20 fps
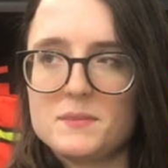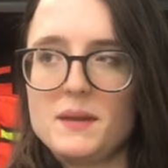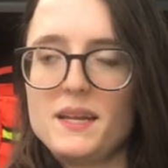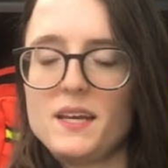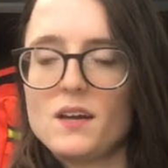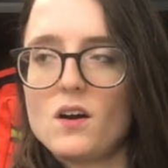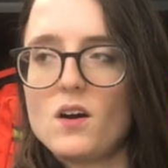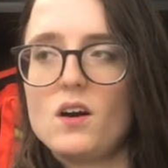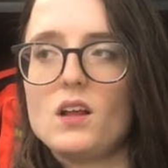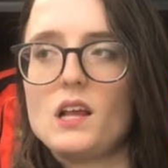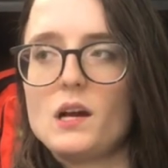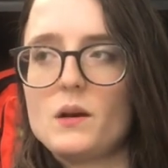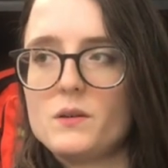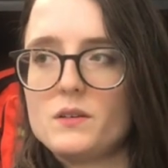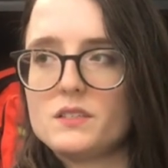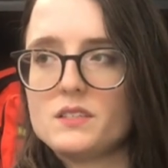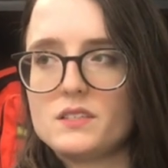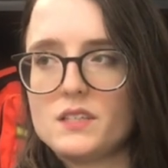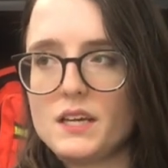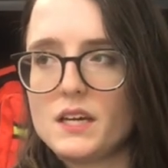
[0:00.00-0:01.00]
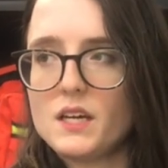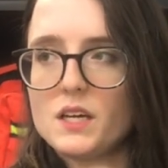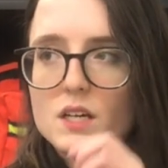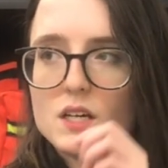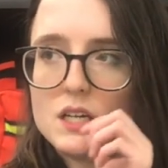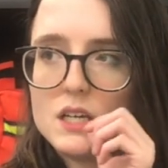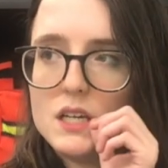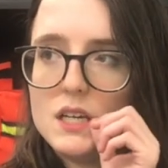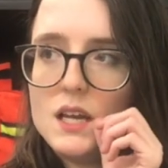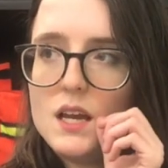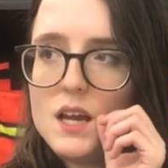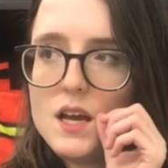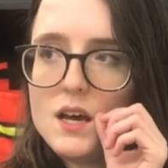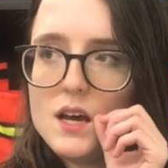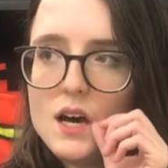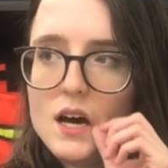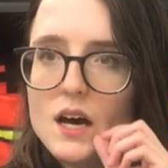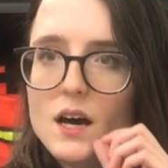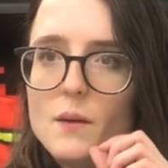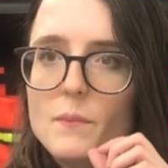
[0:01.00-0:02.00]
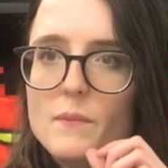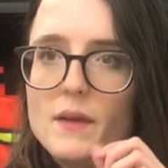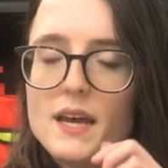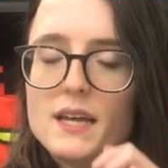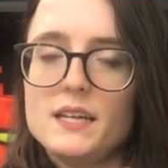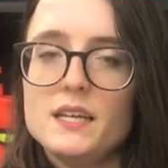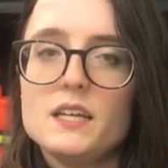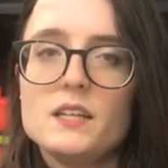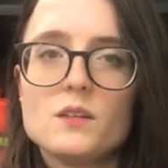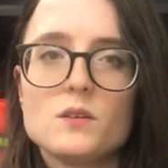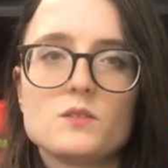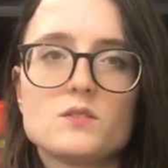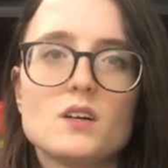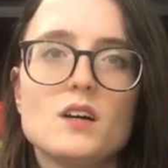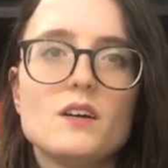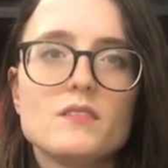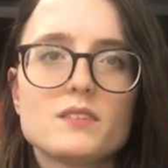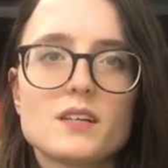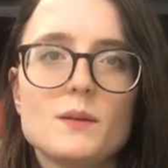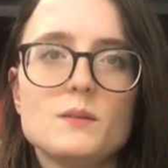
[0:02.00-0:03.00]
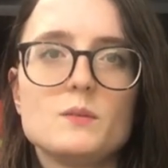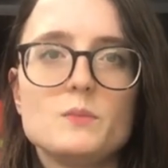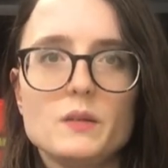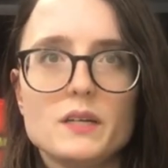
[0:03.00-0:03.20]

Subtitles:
many call hours as I could. And in those off times,